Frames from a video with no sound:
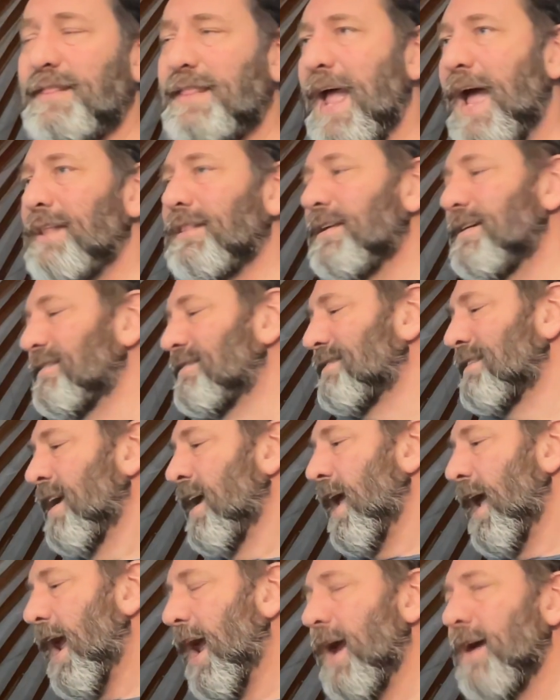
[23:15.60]
that list
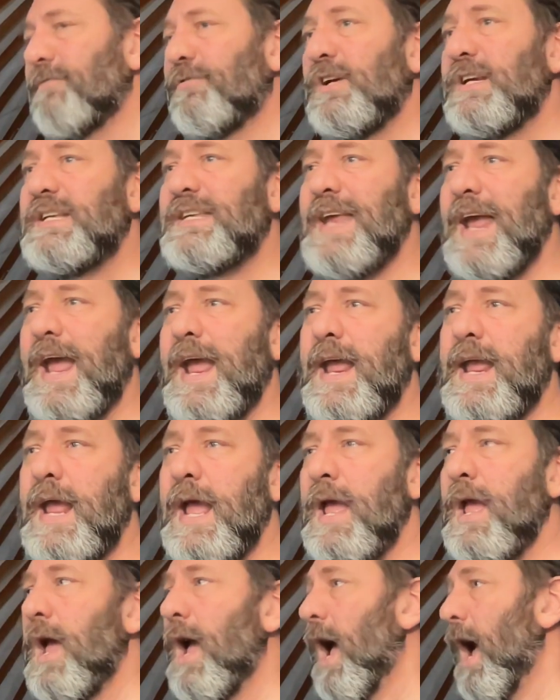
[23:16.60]
every day,
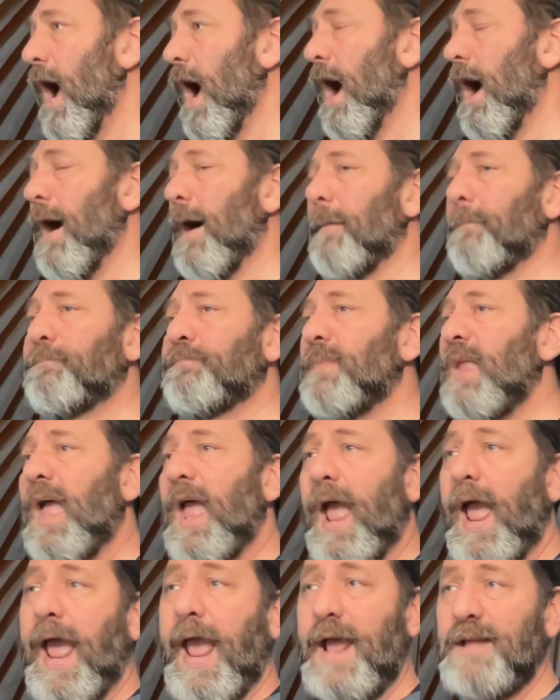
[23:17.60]

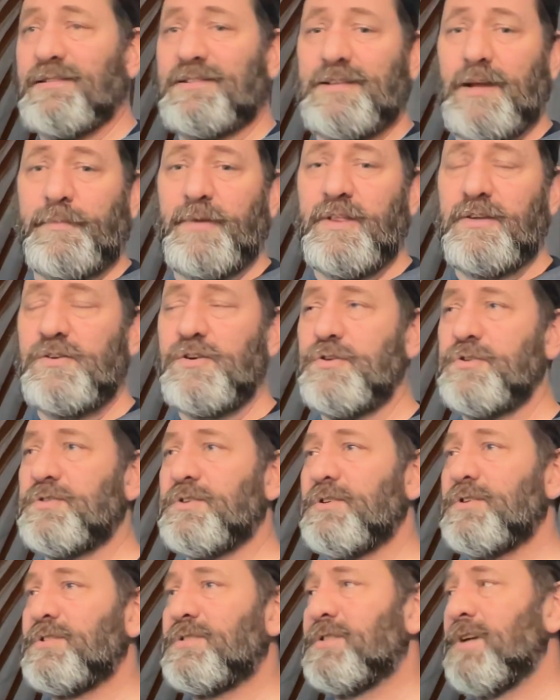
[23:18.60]
and some of the
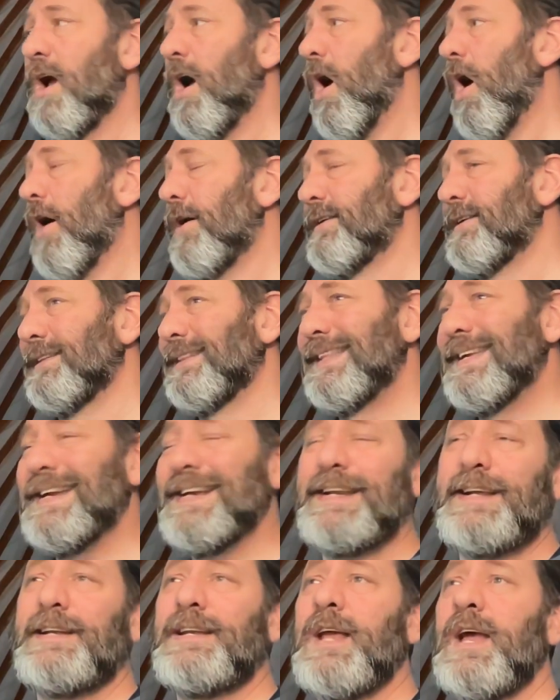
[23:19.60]
users are
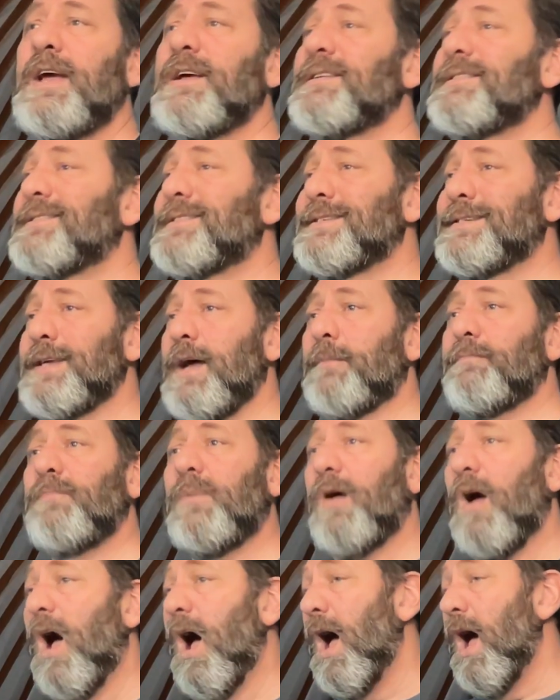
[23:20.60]
deleted.
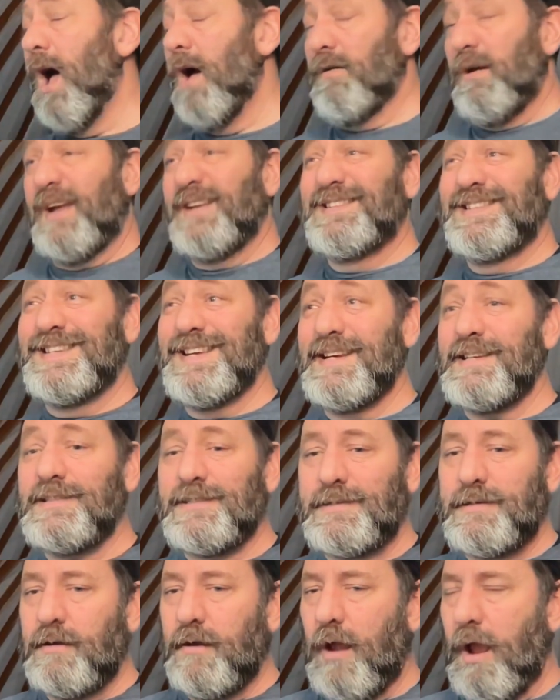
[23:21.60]
Some exist.